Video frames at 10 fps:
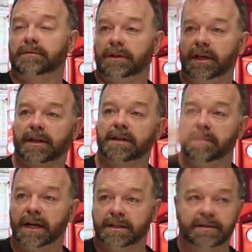you know, can
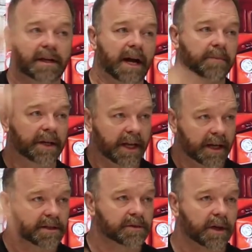bounce up and down
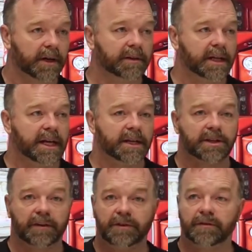as well.
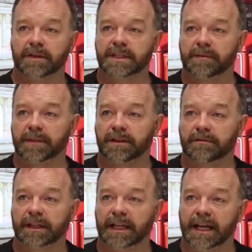So if you've got something
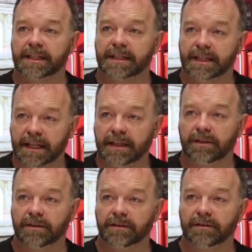directly underneath
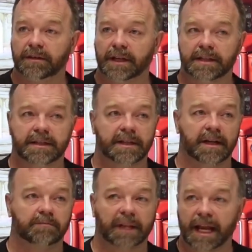you, that's
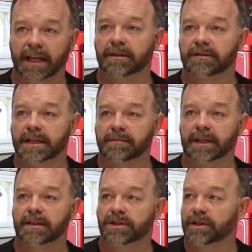a blanket or something
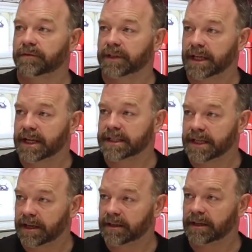that's softening that
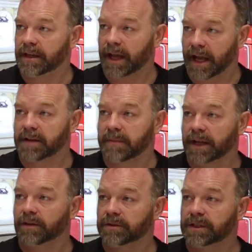sound, it can make
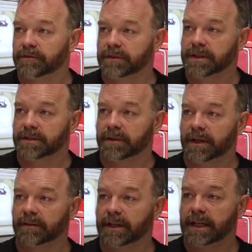a good difference as
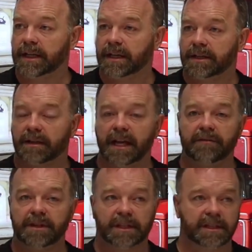well. So
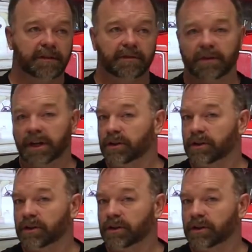even just if you've only